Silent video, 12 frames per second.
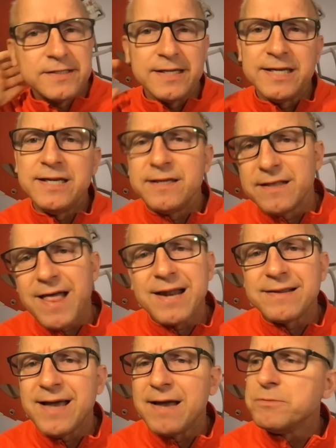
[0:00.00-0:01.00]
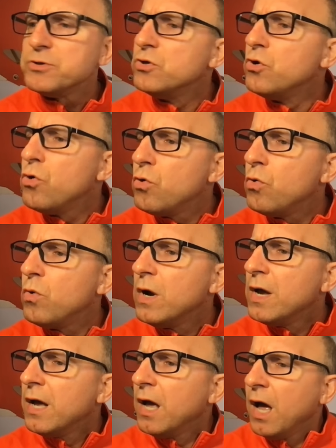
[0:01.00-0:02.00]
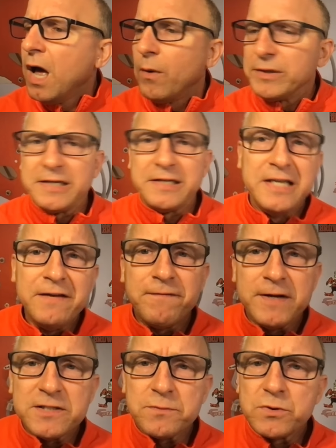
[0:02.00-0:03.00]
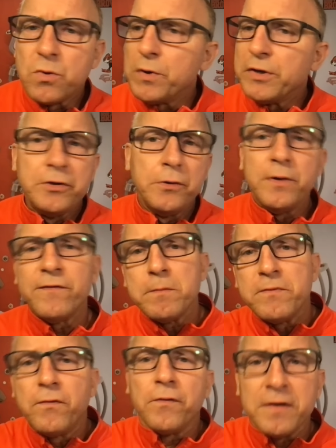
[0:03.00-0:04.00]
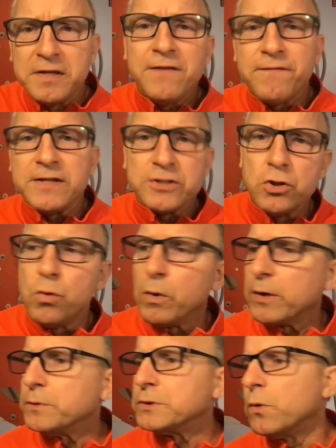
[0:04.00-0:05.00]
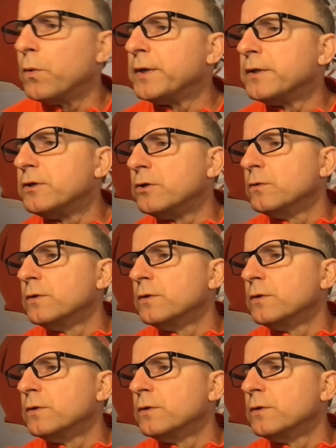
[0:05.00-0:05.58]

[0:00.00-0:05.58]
And he a lot of times knew what the defense was going to do even before the defense knew what it was going to do.